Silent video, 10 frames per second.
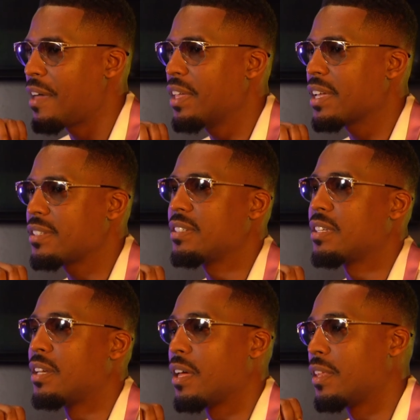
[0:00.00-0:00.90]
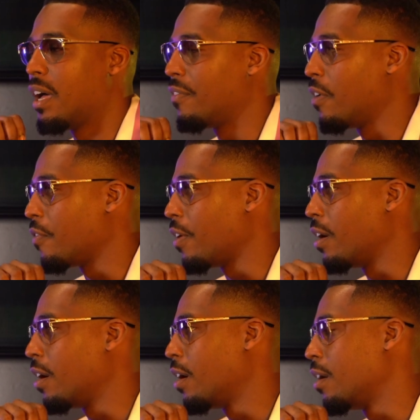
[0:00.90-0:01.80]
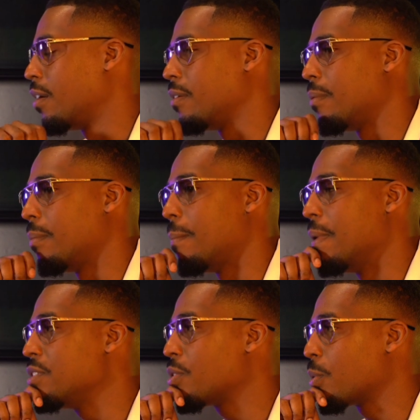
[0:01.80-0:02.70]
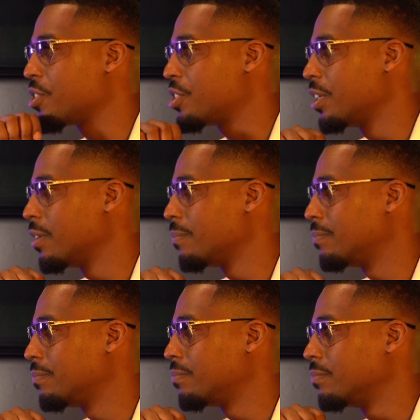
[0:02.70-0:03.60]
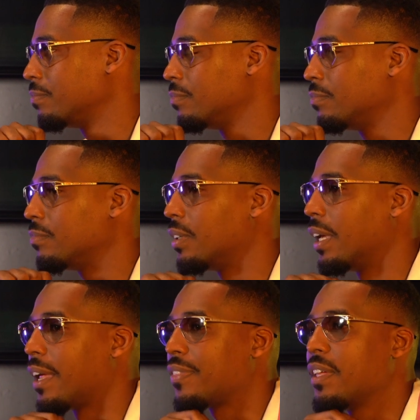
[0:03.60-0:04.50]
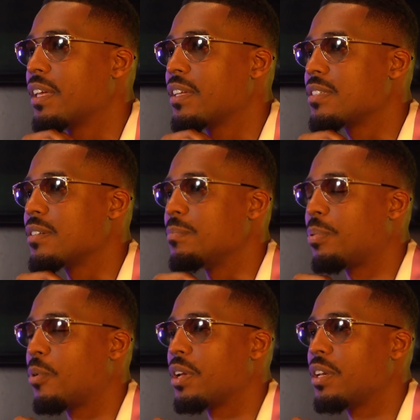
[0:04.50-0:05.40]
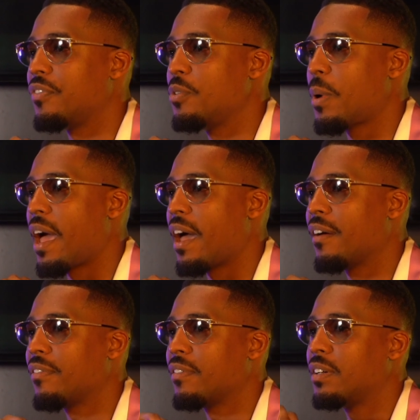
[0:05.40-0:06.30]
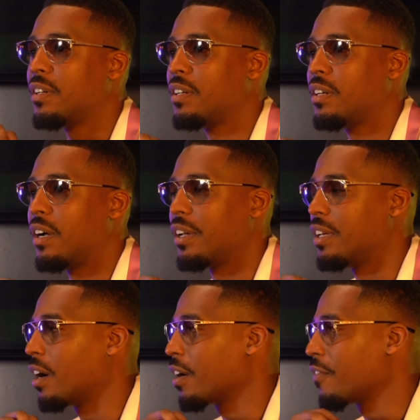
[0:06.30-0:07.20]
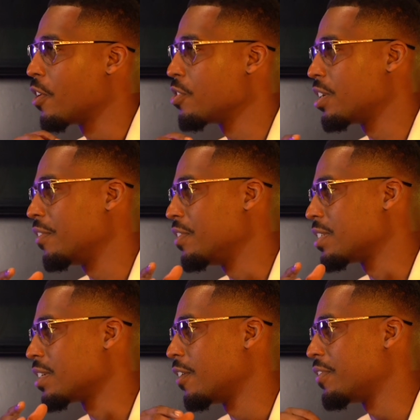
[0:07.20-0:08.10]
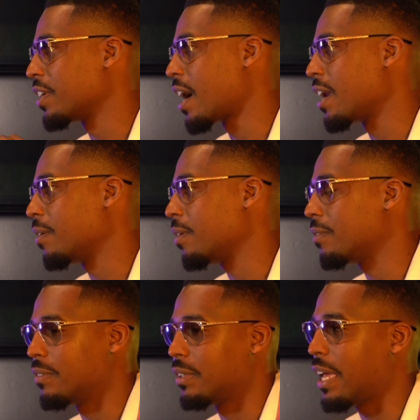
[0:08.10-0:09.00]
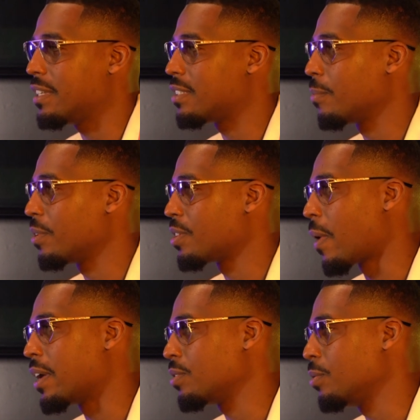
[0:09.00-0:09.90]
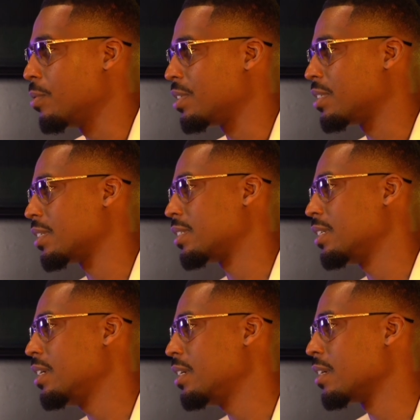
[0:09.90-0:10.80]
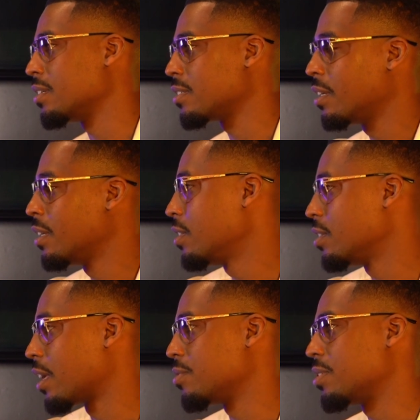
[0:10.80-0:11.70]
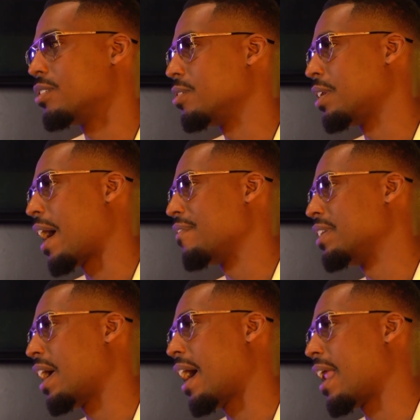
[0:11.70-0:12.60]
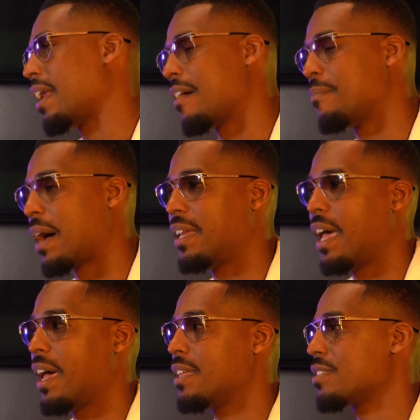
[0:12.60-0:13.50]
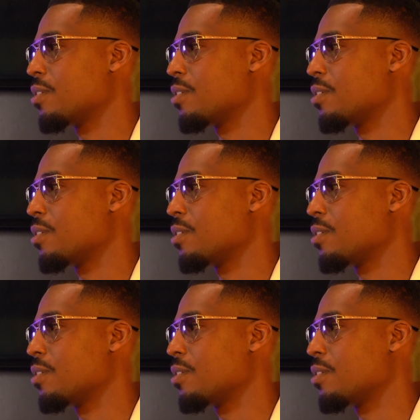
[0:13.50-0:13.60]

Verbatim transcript: I think it's just another level of uh, mentorship. Mm-hmm and I think it's important if you have a younger version of yourself to kind of lace them with the right tools to succeed. Because, like you said, you didn't have your dad, I didn't have mm-hmm. my dad.